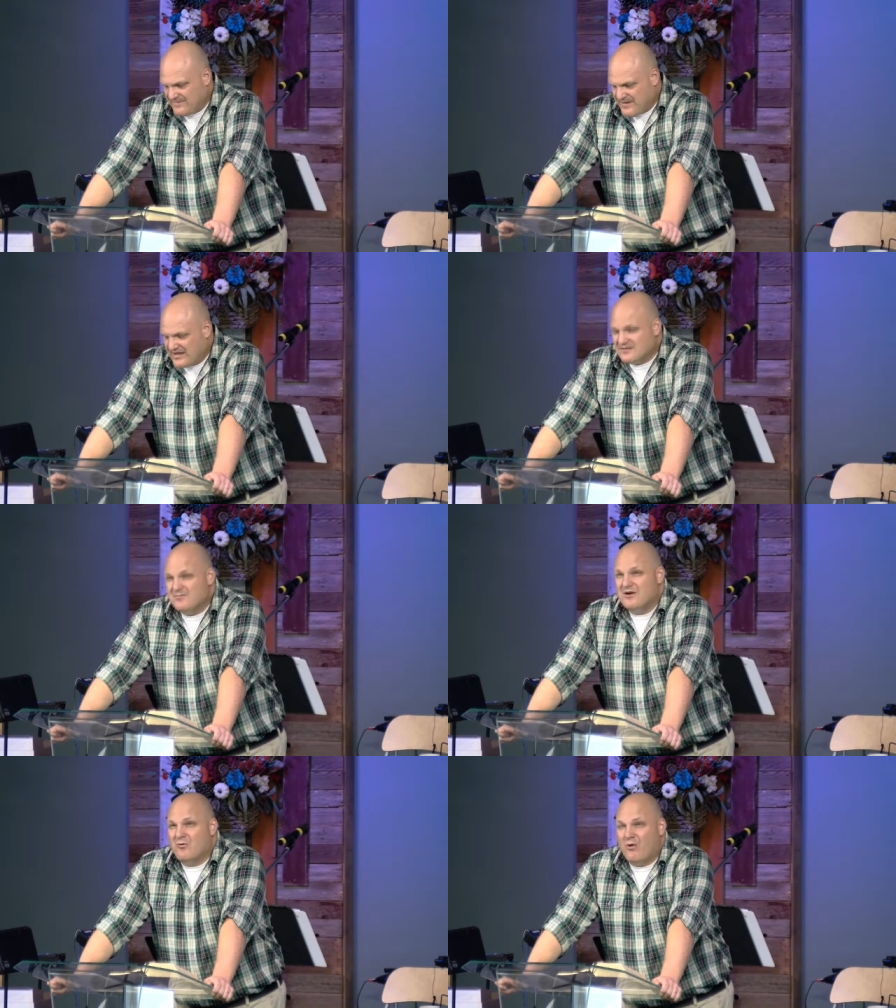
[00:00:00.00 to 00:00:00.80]
Has it
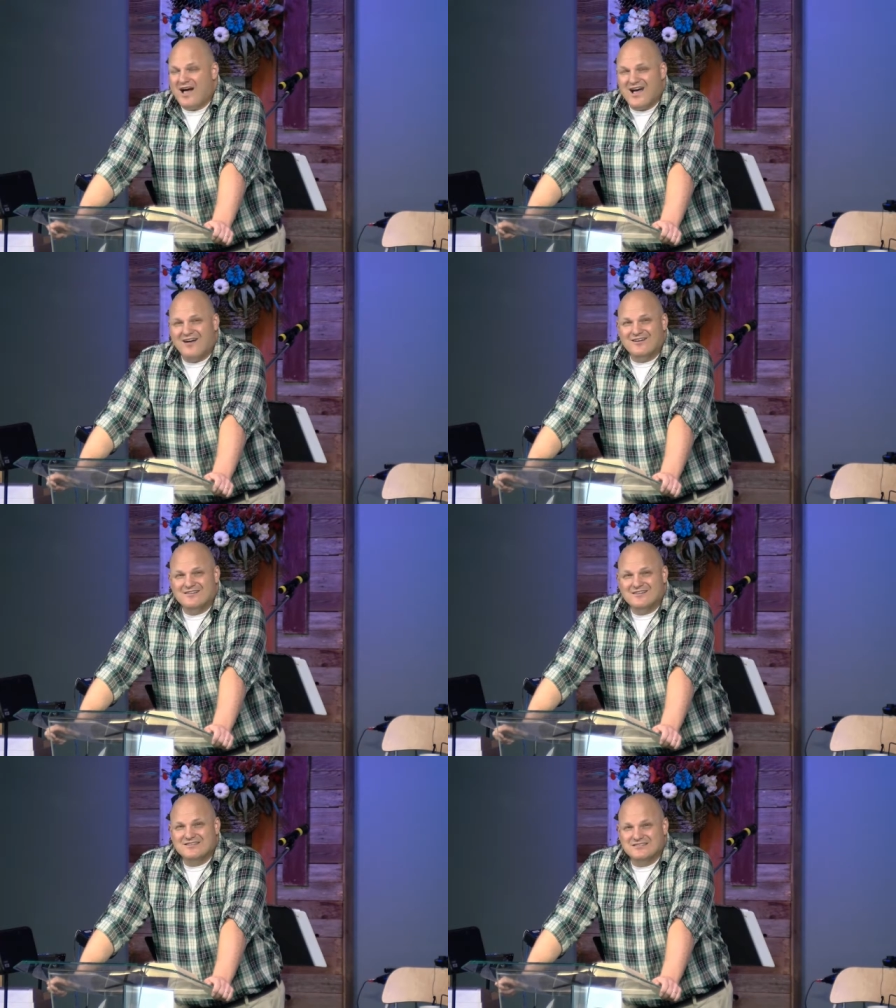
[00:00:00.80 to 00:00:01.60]
been a while
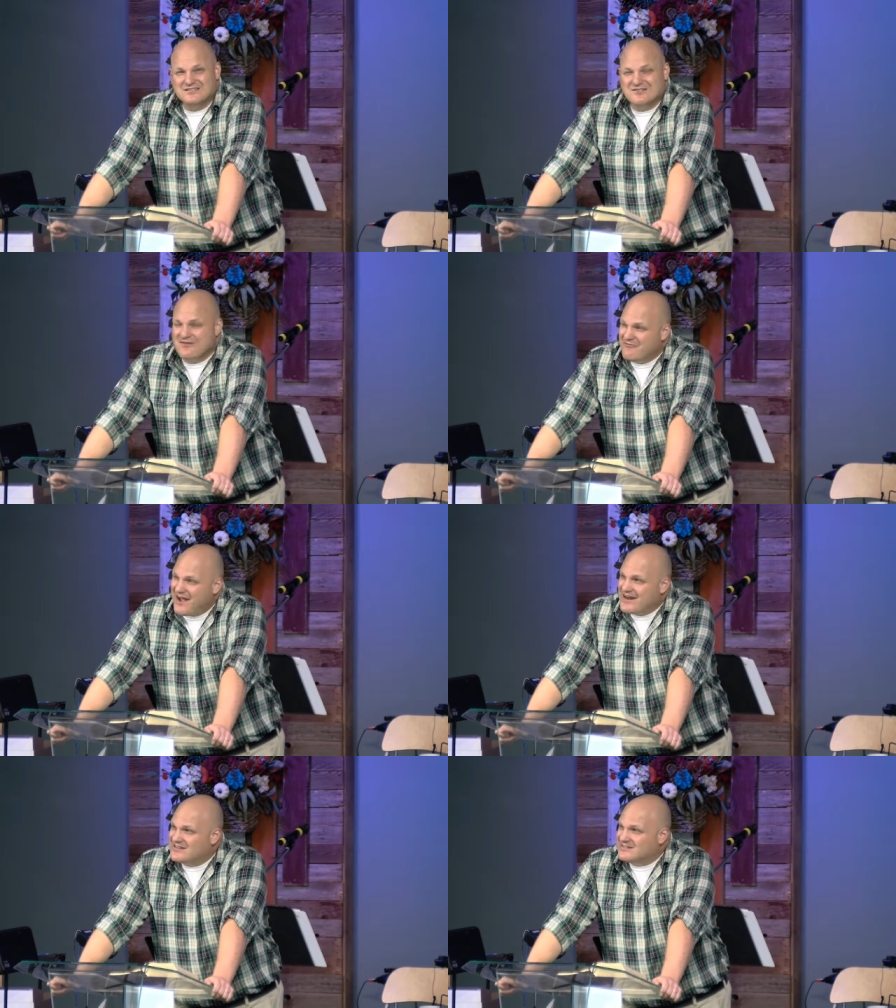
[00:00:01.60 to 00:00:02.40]
since you've
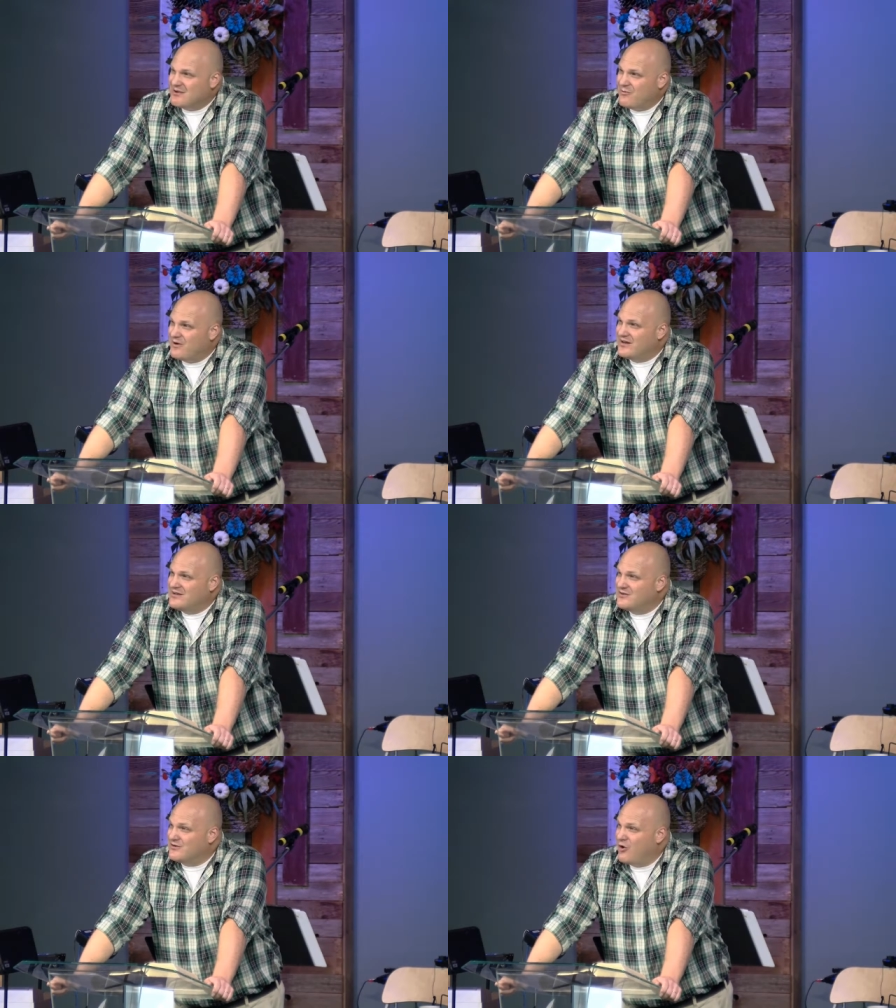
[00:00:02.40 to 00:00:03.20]
invited someone into
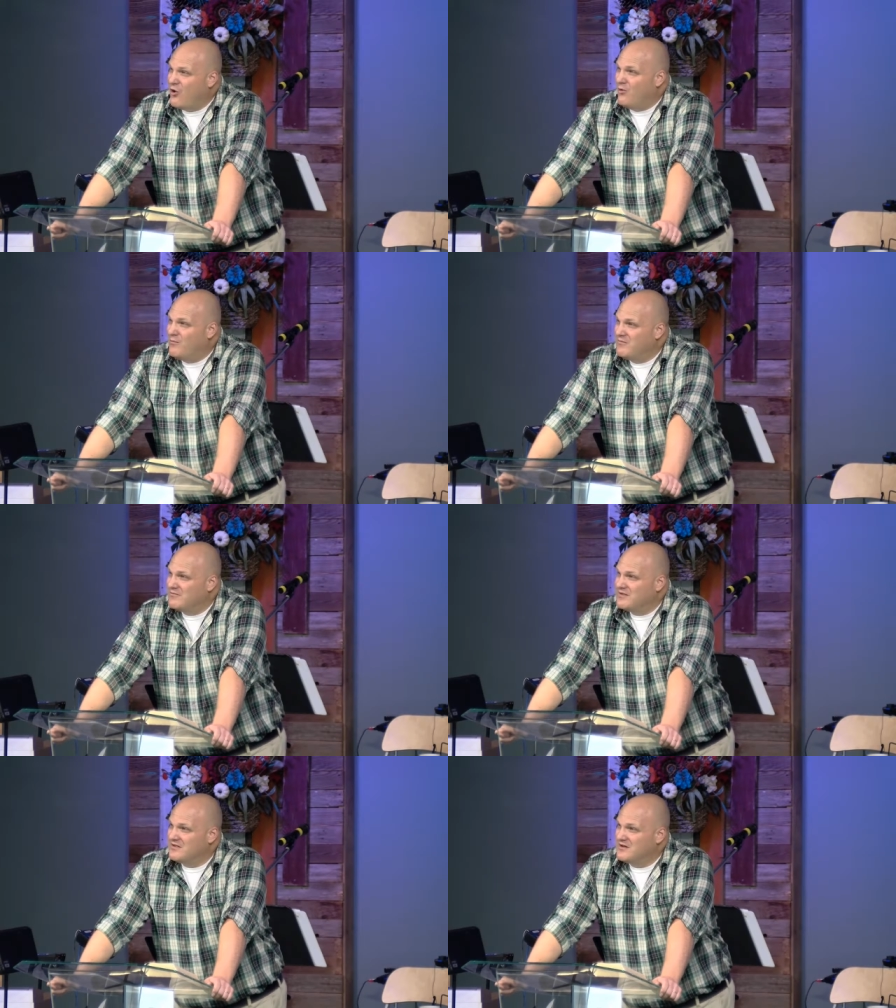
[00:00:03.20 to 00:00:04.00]
your home
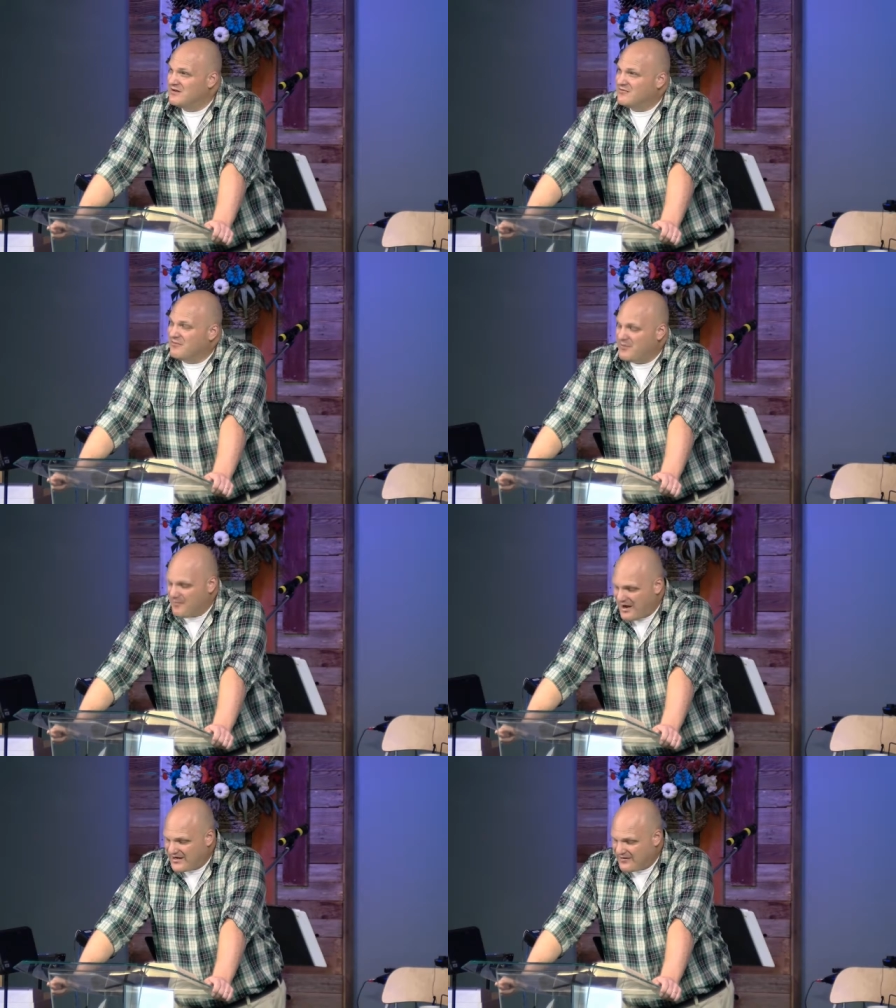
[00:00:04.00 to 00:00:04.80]
from the
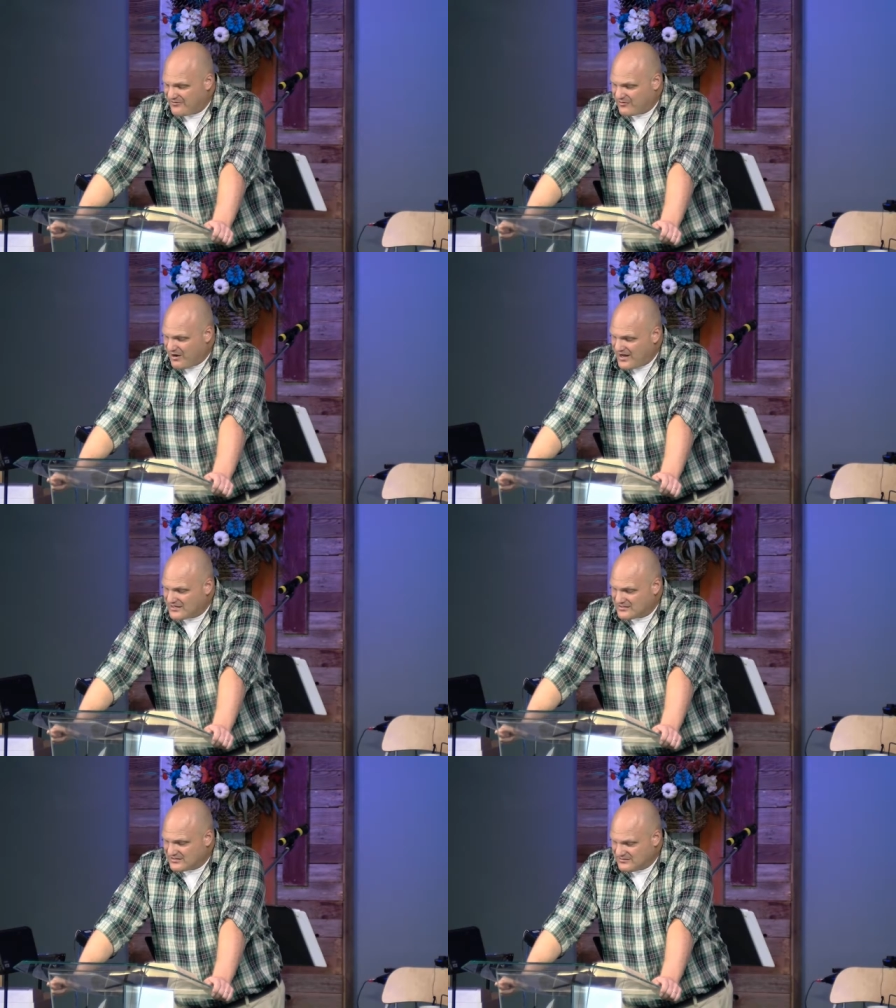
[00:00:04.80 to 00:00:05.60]
body of
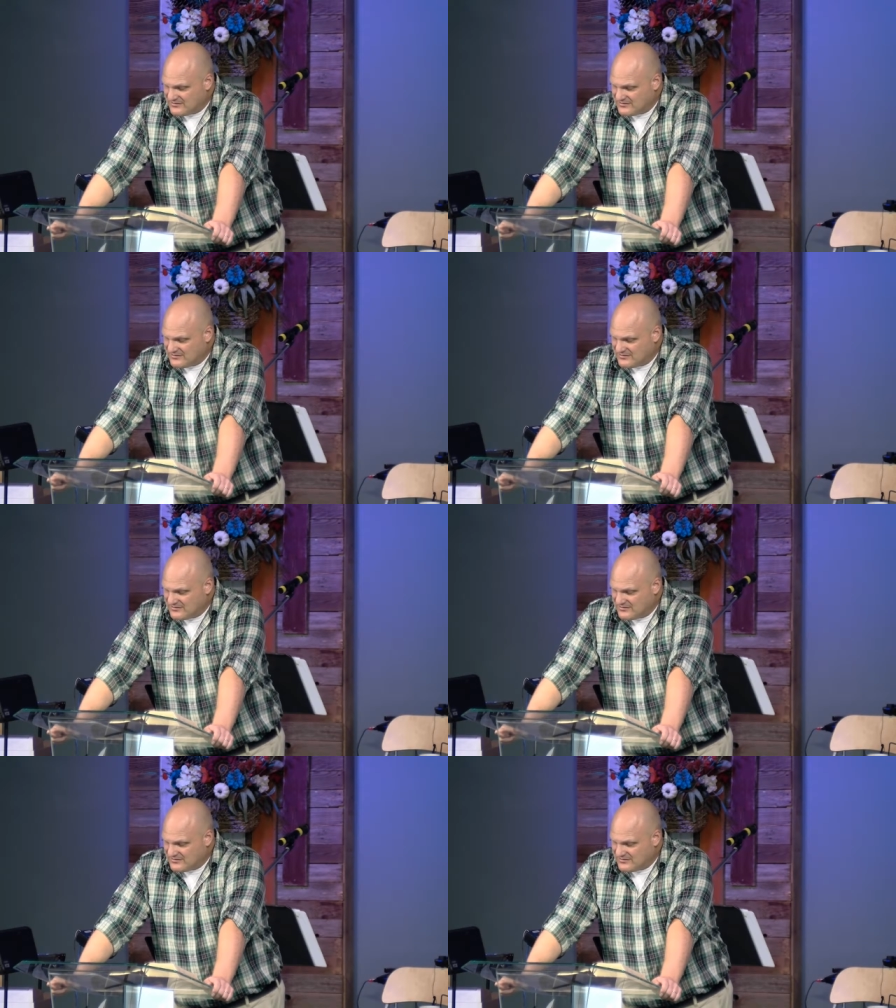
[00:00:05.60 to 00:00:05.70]
Christ?